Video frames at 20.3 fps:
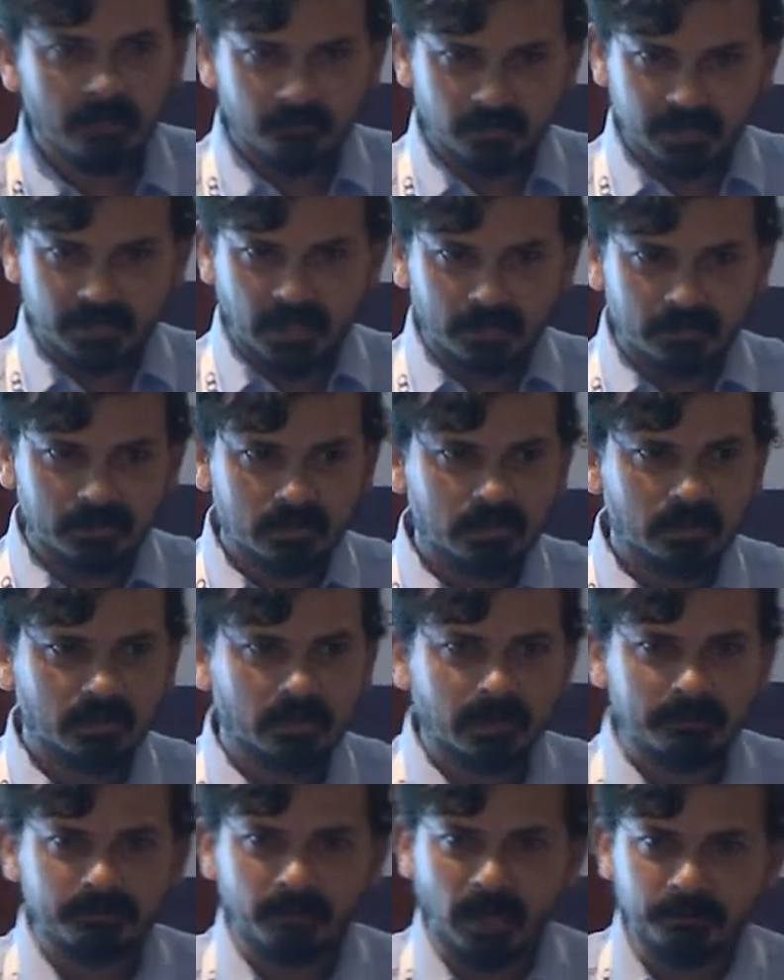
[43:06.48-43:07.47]
with that,
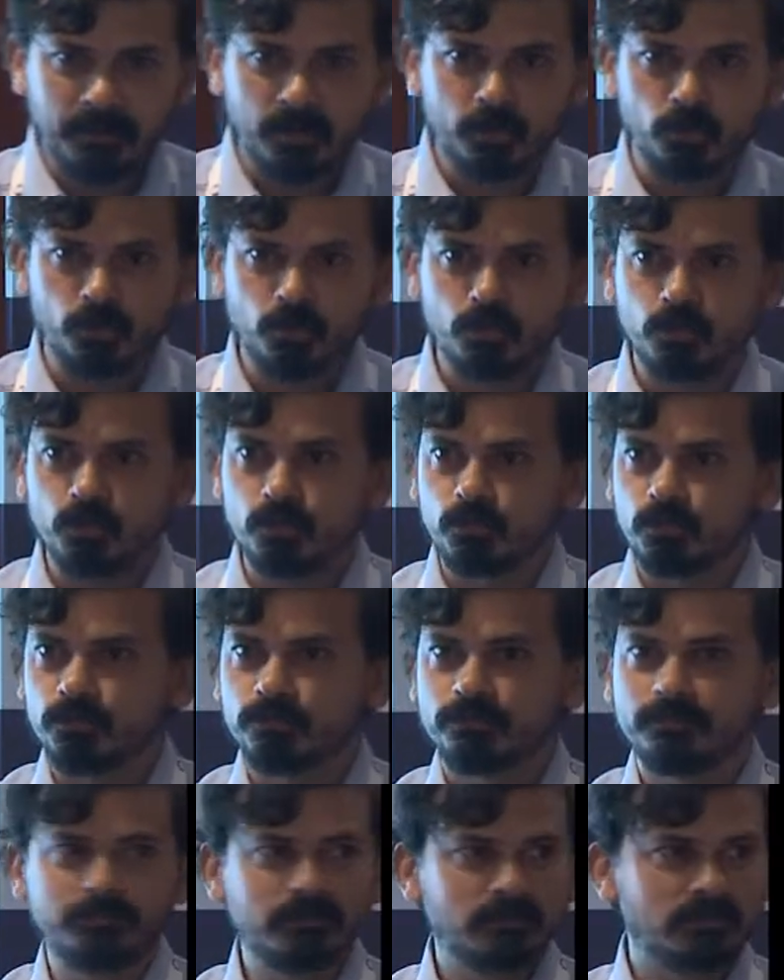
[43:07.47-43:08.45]
I'm happy to
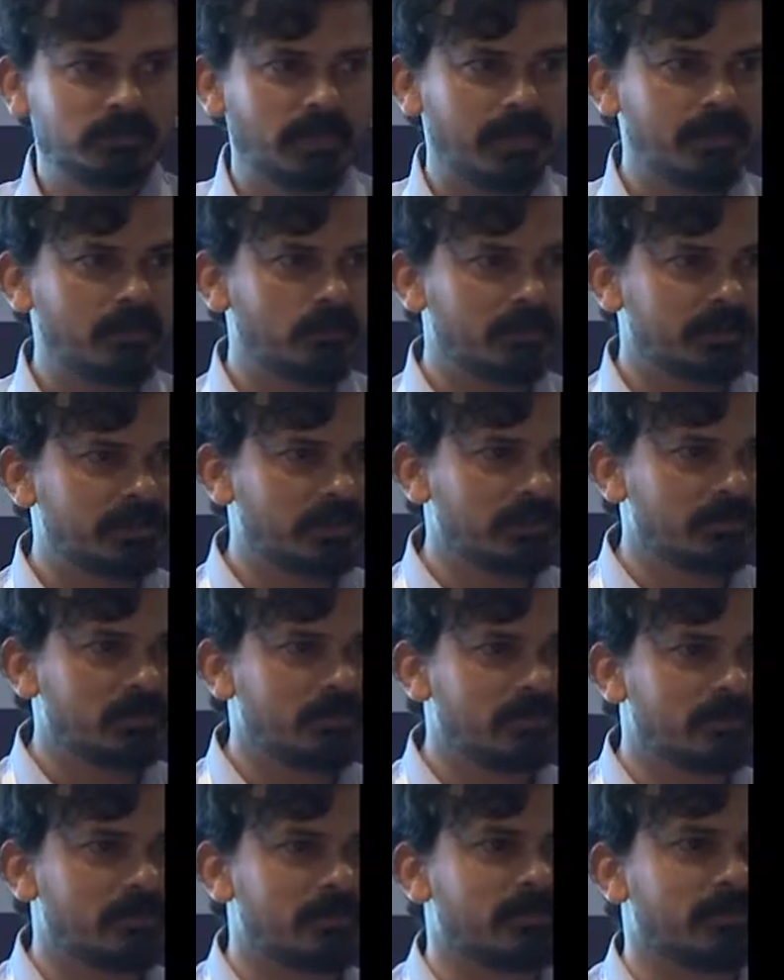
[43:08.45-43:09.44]
take
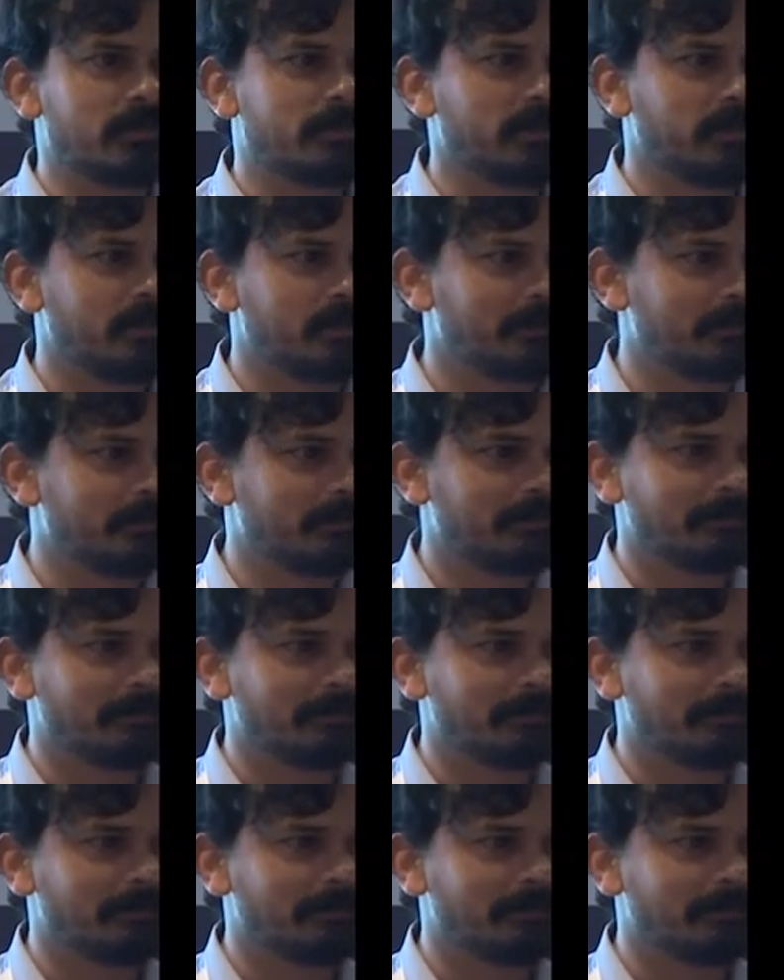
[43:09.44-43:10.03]
questions. Uh,